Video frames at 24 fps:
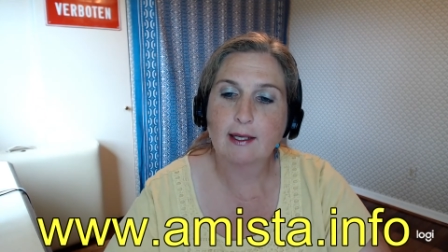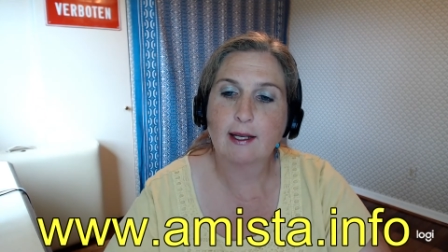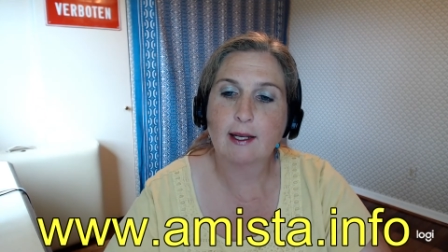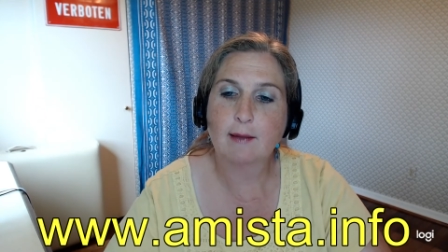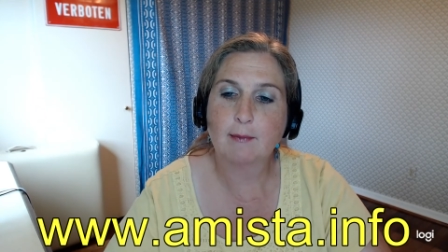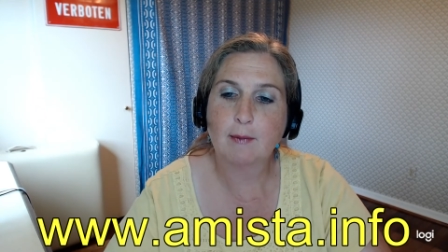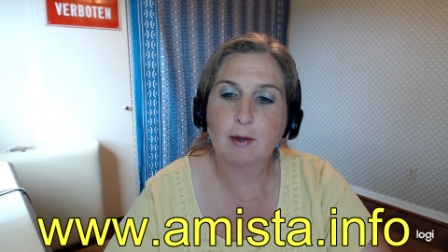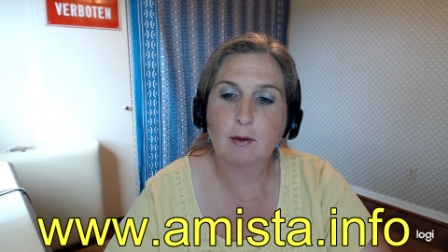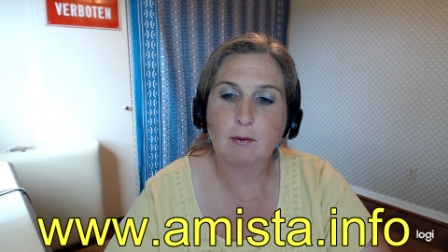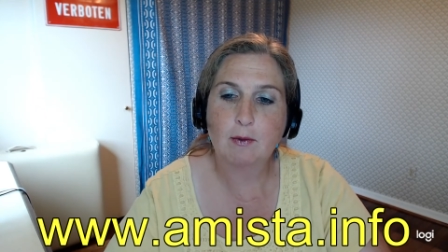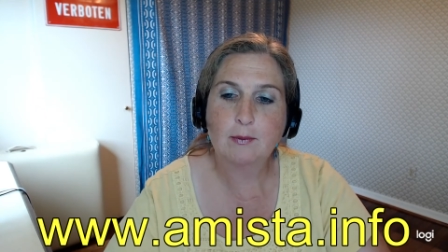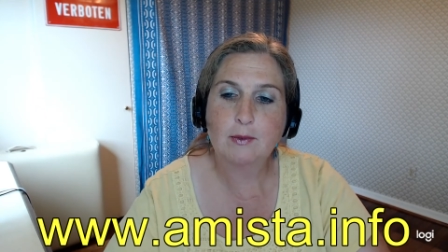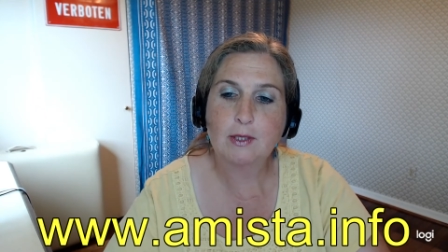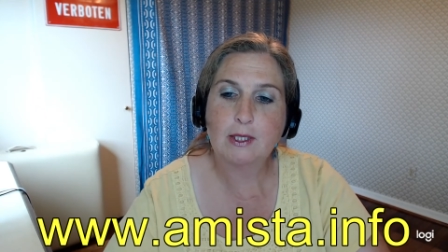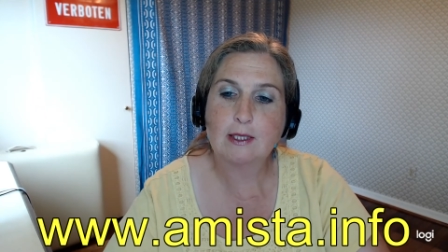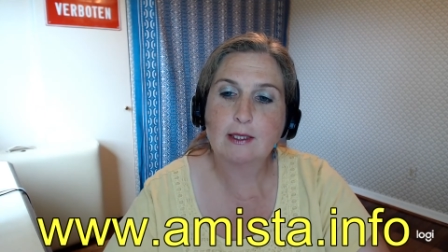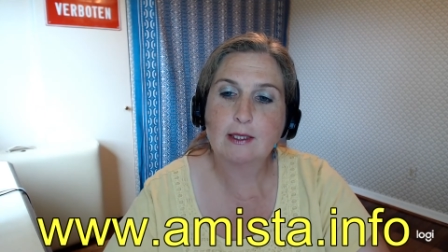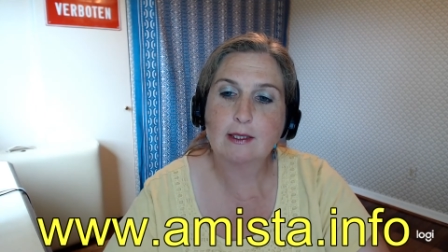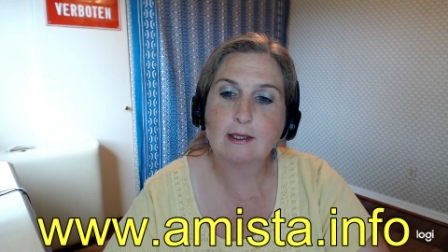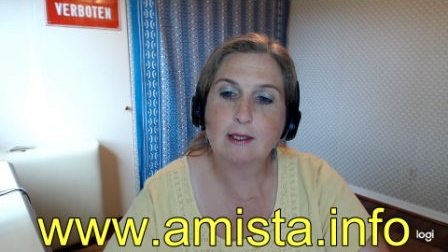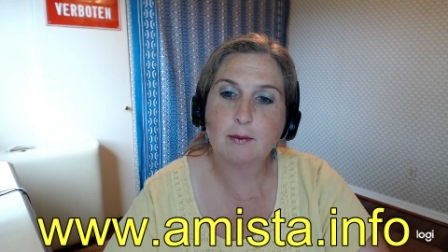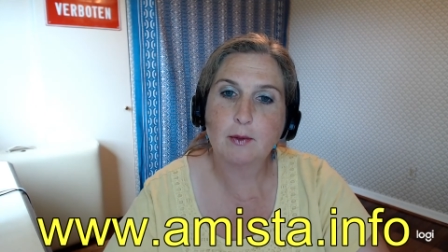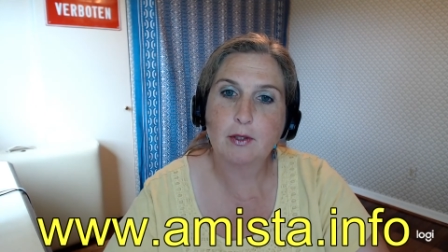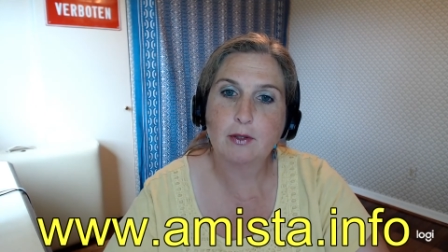and my website's
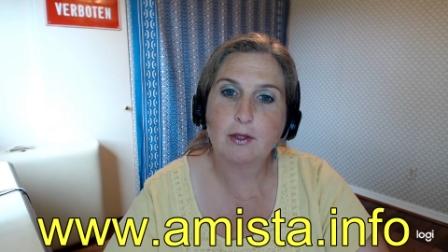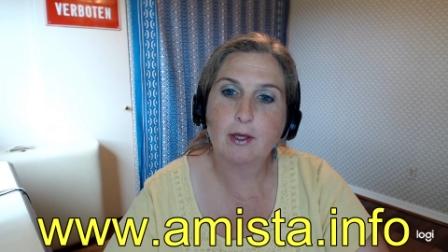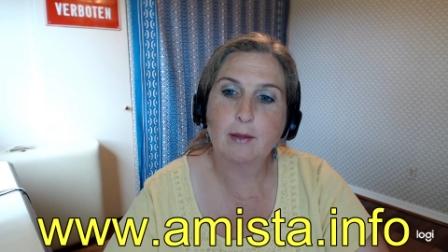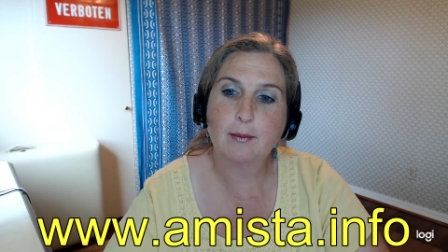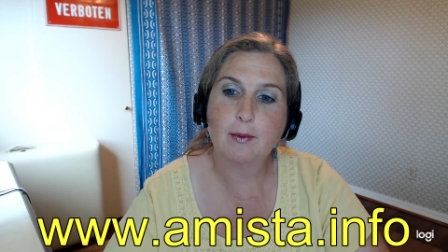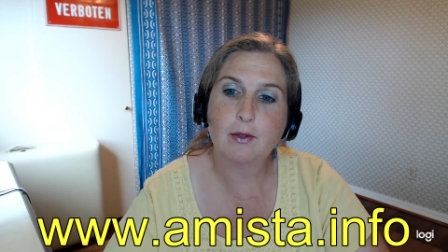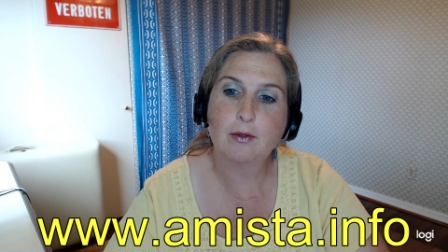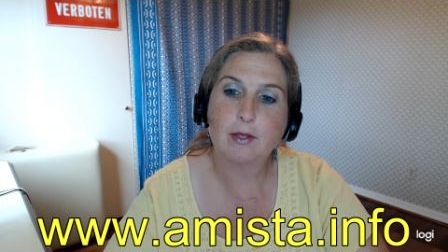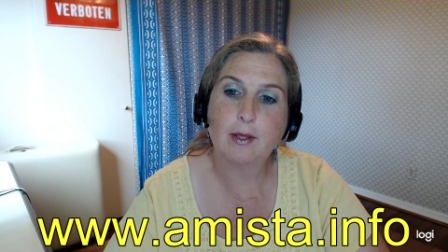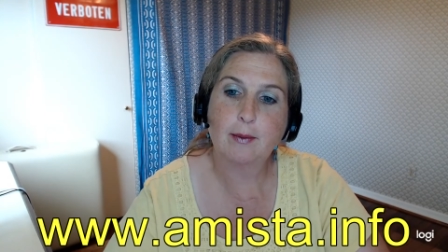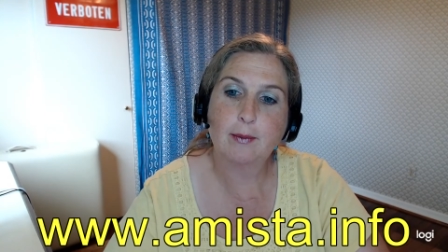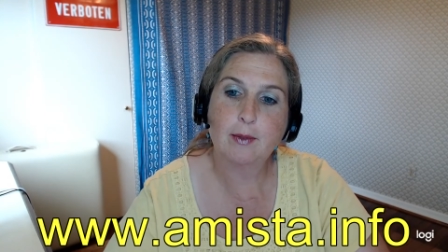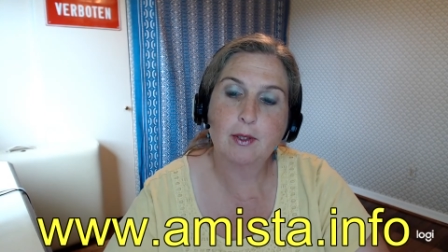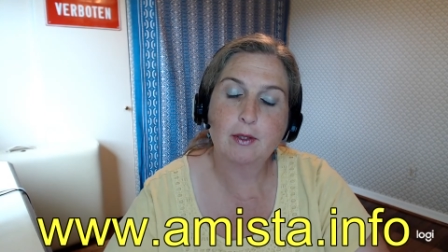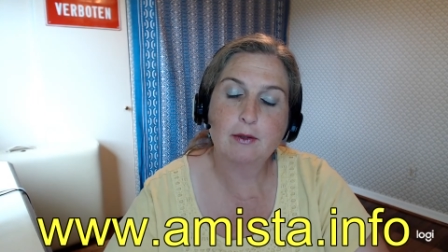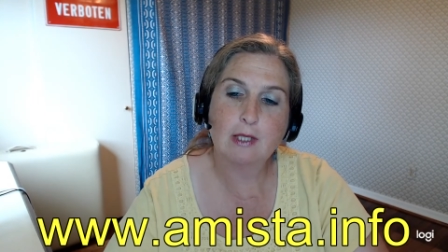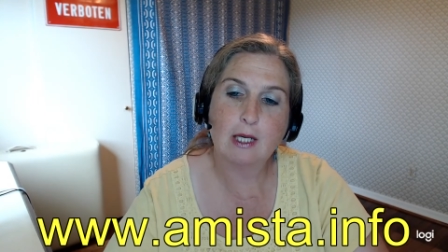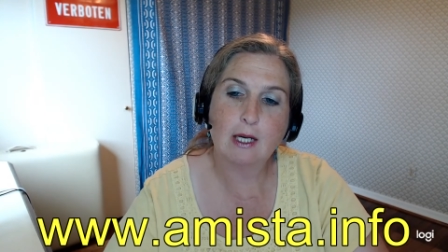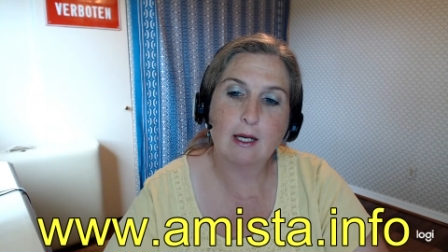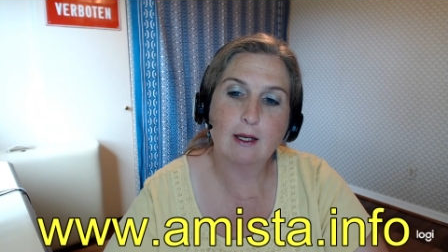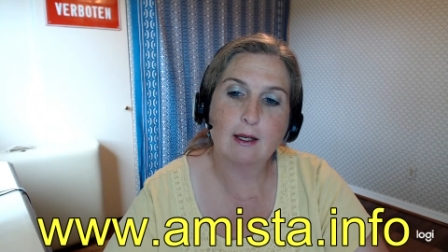www.amista.info,